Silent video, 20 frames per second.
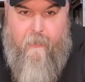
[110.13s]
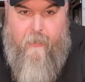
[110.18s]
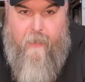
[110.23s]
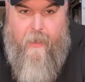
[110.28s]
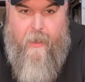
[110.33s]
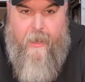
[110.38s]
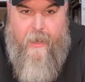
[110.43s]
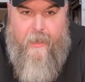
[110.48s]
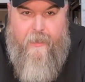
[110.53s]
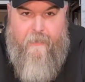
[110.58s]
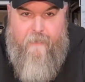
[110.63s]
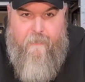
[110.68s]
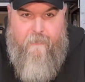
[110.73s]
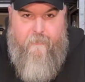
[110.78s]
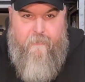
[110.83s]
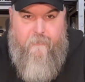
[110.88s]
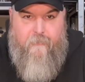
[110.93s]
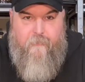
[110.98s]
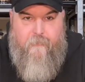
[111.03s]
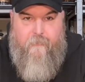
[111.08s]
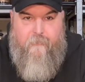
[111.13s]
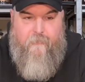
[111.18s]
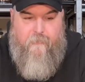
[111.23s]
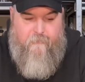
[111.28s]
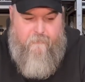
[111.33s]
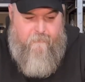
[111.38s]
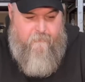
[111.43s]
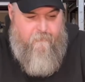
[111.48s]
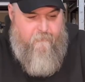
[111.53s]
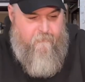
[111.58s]
right
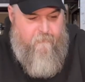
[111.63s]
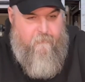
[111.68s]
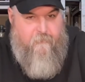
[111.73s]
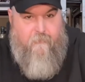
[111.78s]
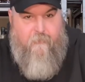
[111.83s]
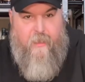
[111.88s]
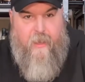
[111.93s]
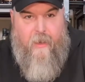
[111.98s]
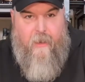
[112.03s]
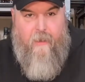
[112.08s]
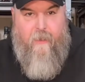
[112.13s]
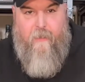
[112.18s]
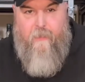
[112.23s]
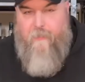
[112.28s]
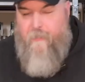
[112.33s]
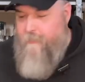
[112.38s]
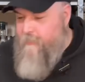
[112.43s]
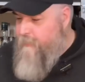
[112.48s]
there